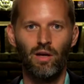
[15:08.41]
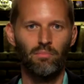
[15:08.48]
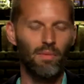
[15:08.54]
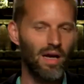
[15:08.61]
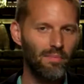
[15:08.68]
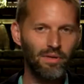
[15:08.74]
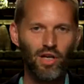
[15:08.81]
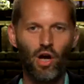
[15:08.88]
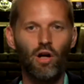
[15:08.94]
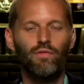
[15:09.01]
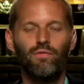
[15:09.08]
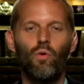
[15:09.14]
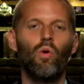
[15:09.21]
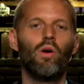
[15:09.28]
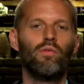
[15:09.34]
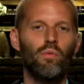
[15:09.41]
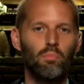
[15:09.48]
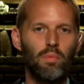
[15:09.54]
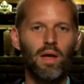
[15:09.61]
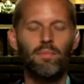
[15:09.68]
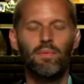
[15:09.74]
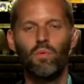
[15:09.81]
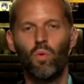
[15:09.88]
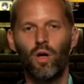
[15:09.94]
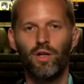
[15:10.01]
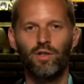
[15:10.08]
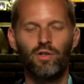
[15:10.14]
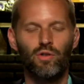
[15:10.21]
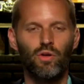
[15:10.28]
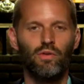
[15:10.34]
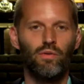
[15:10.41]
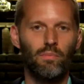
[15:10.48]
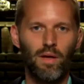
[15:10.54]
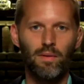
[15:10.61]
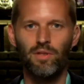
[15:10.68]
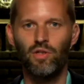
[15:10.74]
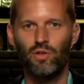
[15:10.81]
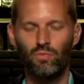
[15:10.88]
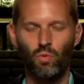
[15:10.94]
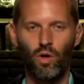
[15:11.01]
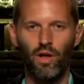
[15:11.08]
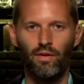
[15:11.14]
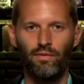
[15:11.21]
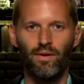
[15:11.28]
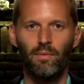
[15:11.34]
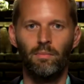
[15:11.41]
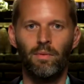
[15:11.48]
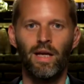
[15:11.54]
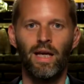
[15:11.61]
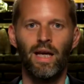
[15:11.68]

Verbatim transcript: Maybe all four of them, maybe one or two of them, maybe just one of them.